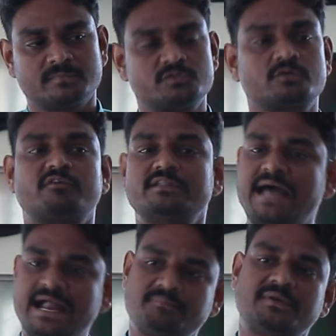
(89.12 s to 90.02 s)
So for
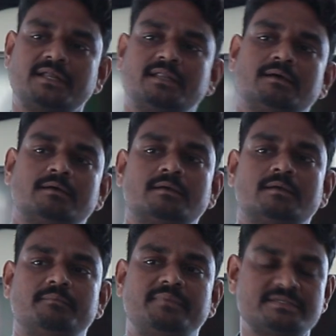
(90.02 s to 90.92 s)
that particular
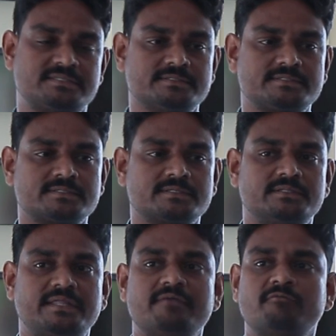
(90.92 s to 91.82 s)
basis,
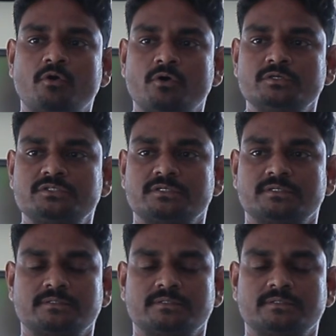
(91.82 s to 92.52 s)
they want